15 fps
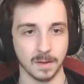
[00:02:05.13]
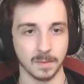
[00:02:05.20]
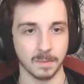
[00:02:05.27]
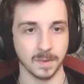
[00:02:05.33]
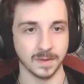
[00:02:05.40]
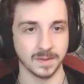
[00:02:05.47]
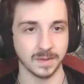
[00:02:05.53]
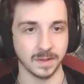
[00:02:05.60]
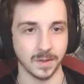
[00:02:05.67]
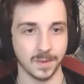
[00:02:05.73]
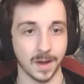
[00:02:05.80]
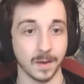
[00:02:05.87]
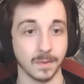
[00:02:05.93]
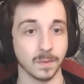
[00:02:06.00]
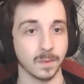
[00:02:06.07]
Let's see, you
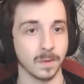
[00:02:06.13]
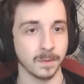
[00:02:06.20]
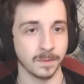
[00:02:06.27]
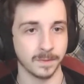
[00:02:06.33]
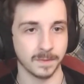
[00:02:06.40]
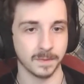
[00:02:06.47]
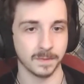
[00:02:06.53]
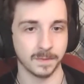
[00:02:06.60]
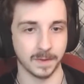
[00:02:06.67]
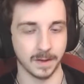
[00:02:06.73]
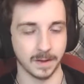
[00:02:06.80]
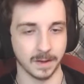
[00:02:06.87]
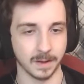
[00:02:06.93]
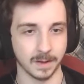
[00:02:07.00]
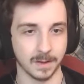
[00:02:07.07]
have Wolf
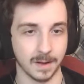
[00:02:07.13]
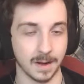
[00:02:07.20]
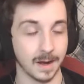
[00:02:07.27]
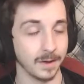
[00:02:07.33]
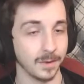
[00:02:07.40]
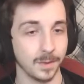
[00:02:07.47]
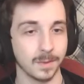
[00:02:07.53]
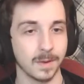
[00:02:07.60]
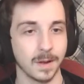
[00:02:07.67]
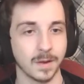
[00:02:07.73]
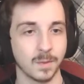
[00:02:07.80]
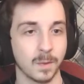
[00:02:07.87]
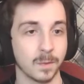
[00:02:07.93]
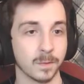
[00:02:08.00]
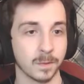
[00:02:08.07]
Fang. I do
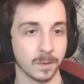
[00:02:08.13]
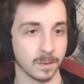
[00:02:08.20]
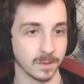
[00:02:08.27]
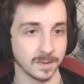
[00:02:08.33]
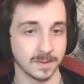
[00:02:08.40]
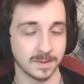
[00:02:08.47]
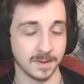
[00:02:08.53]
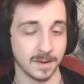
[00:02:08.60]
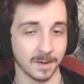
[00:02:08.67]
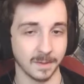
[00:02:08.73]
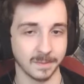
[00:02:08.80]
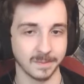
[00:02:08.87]
like wolf girls, so...